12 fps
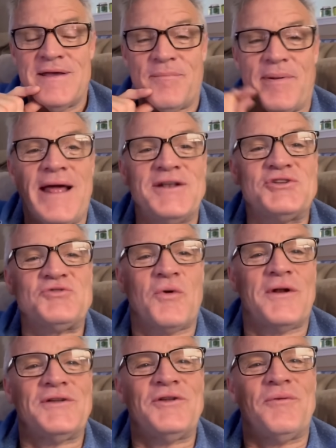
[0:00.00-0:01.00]
But I just
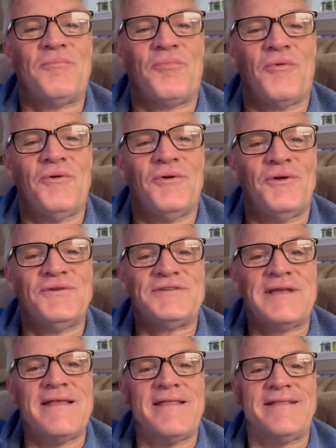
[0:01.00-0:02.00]
want to
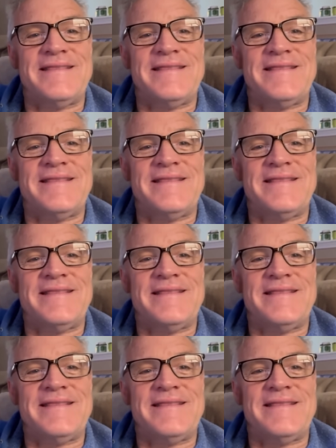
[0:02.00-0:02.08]
say that